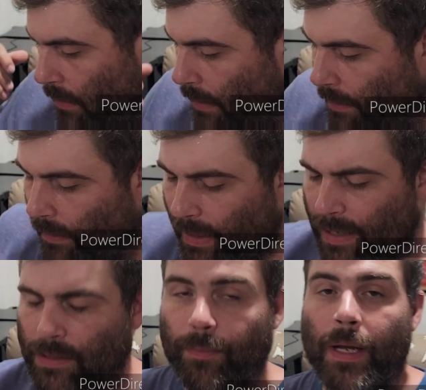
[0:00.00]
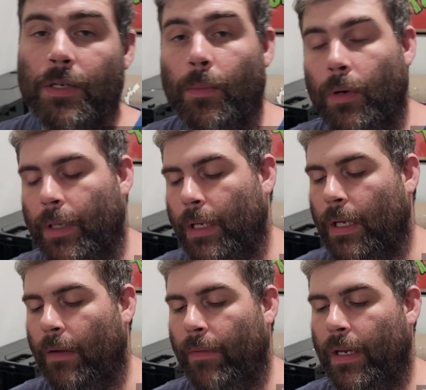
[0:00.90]
And the last Badger book he
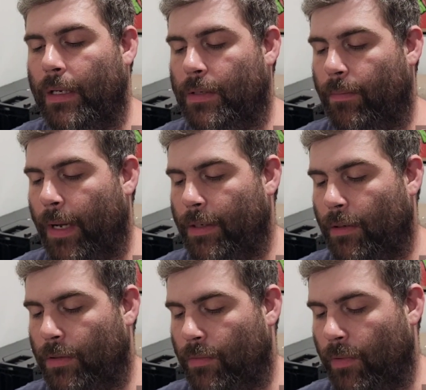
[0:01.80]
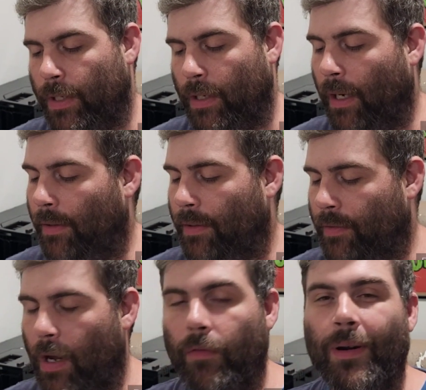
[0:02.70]
gave me is Badger 29. This
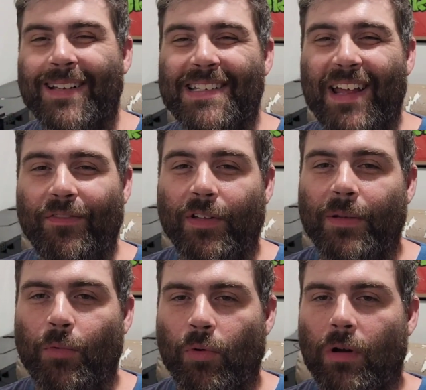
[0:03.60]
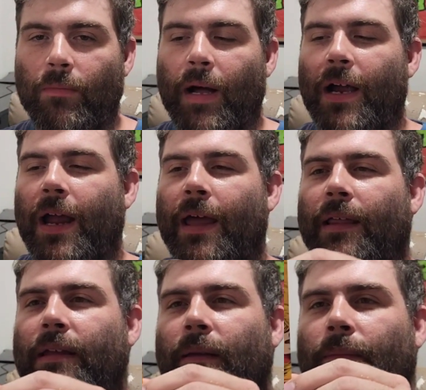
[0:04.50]
cover is definitely more up my
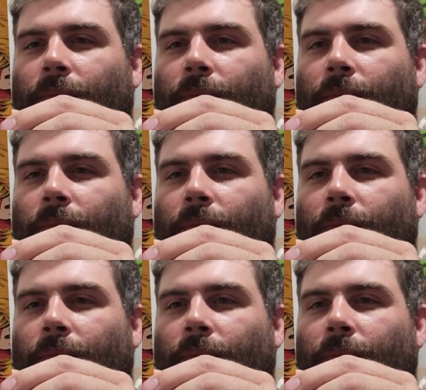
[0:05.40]
alley.